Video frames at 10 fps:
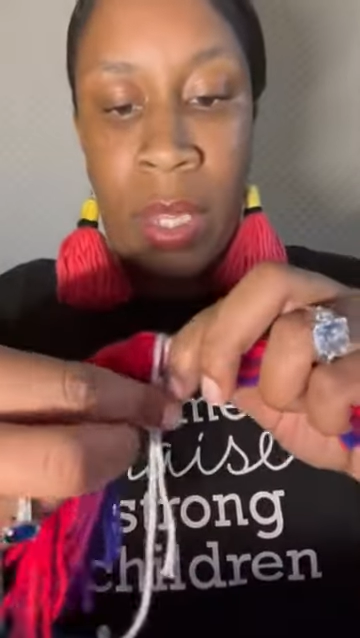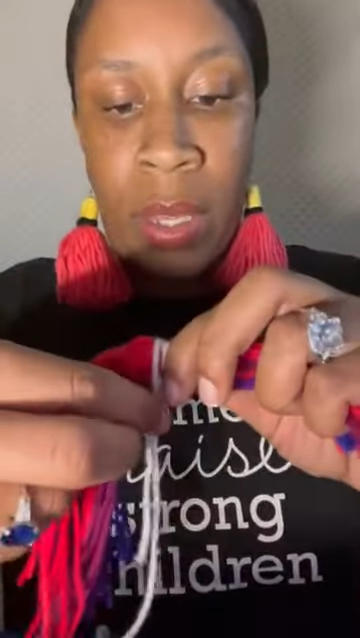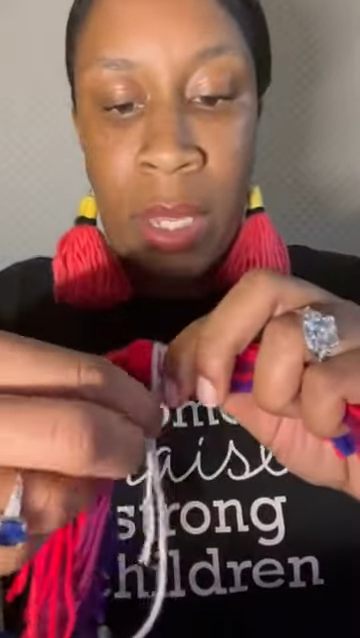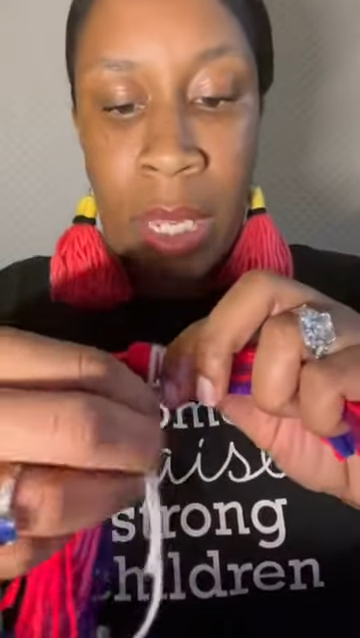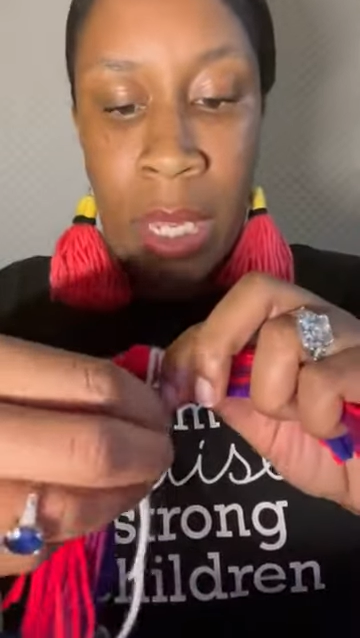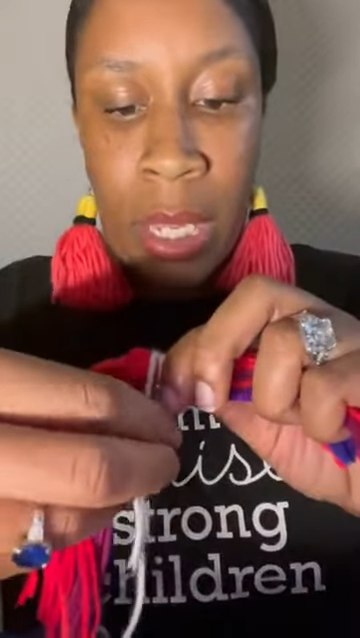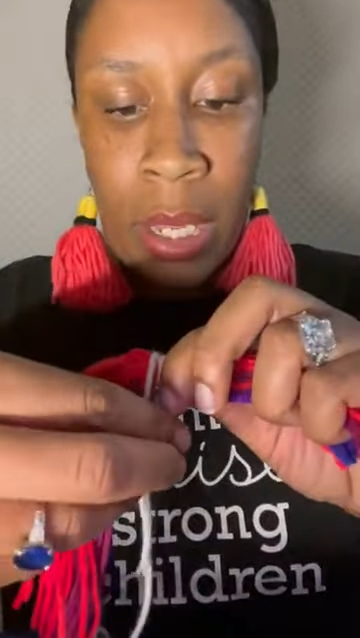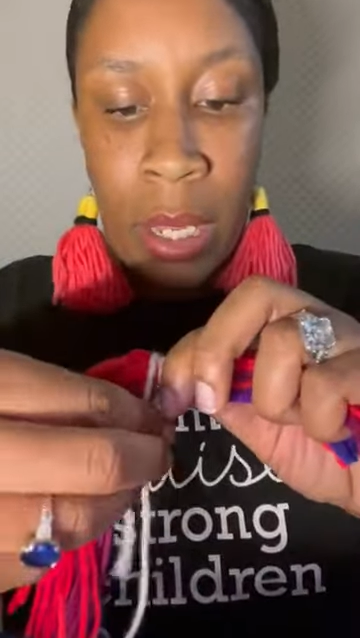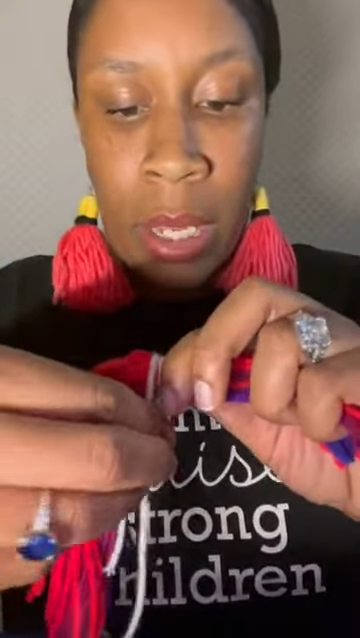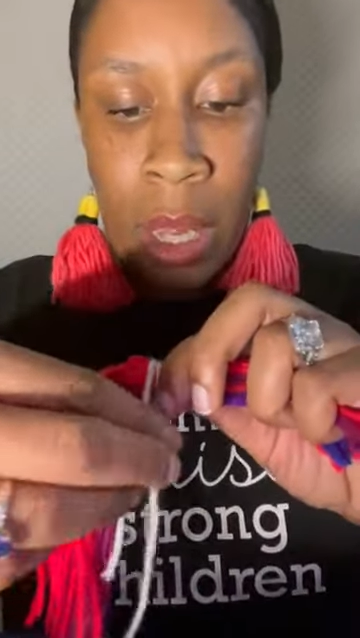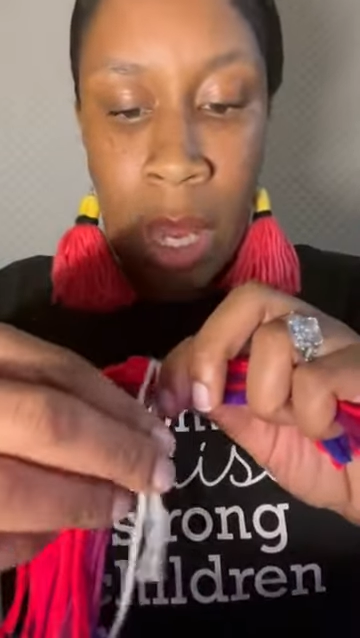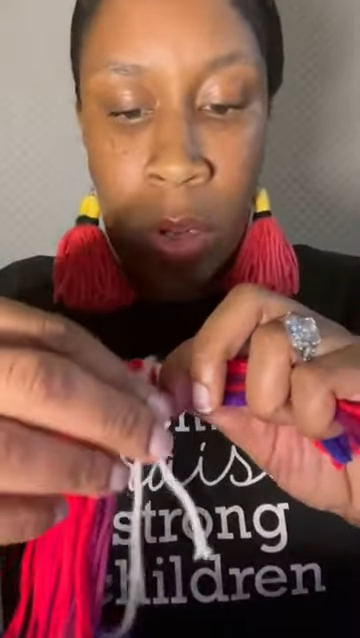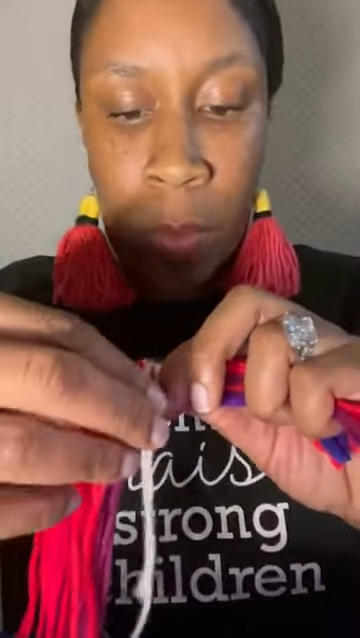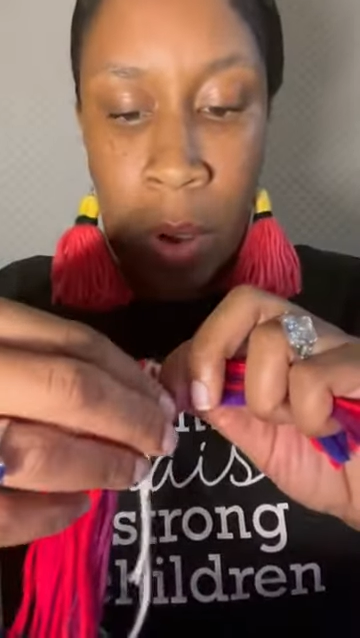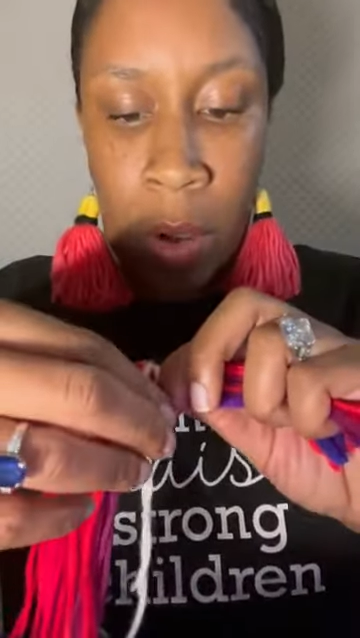the color
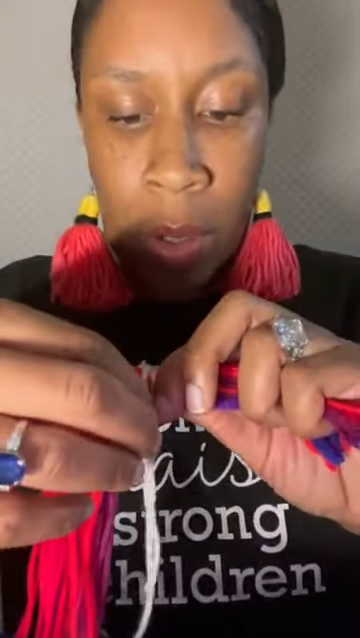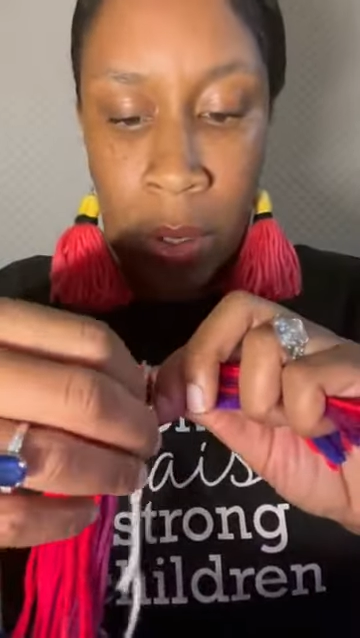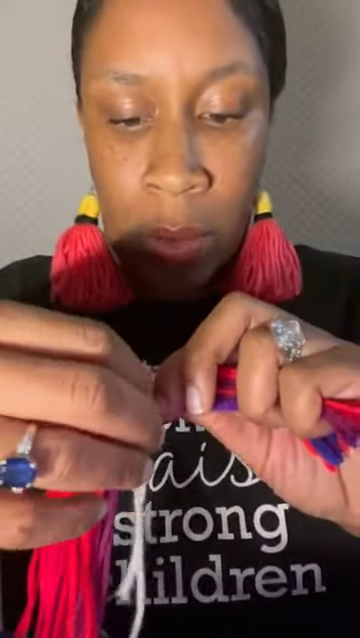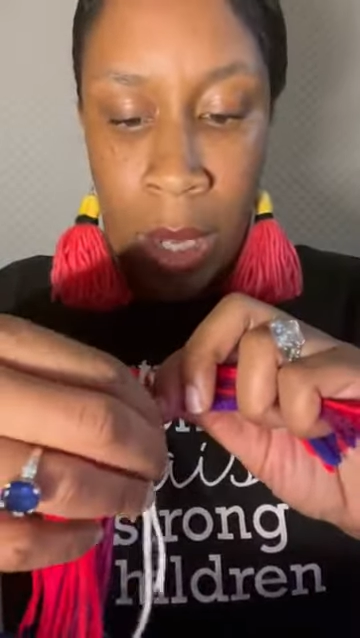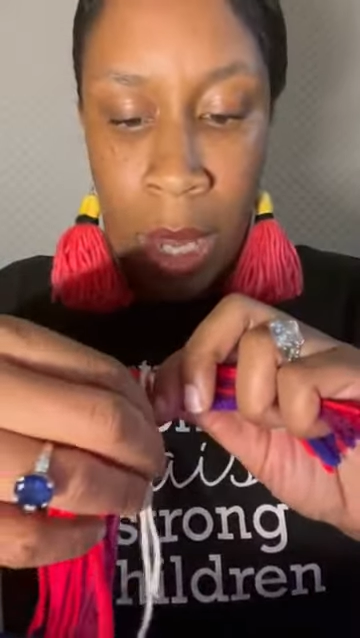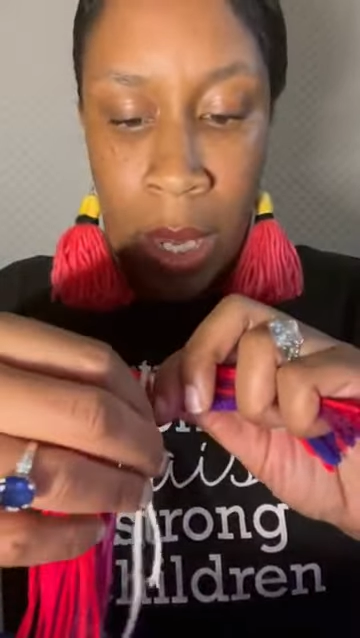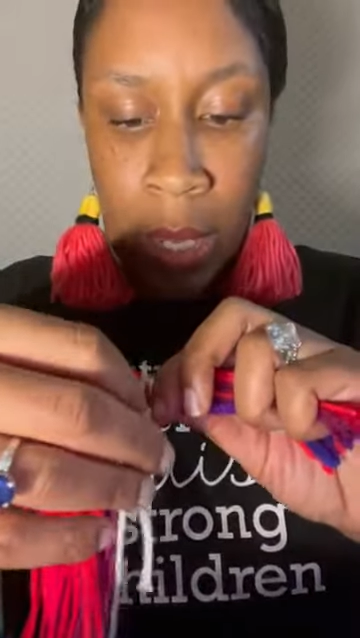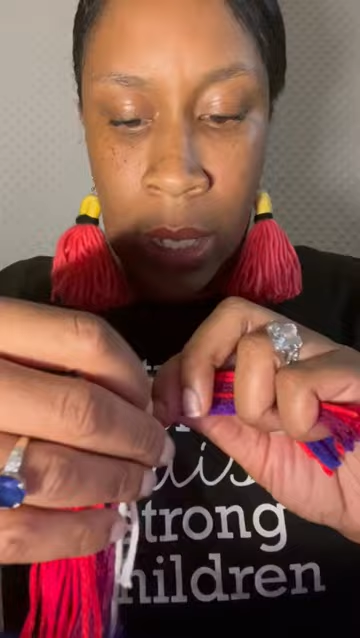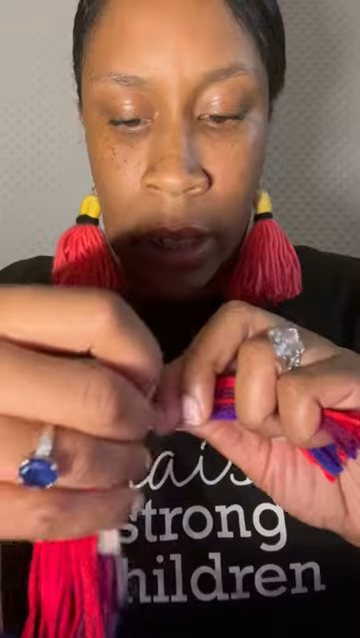part, okay?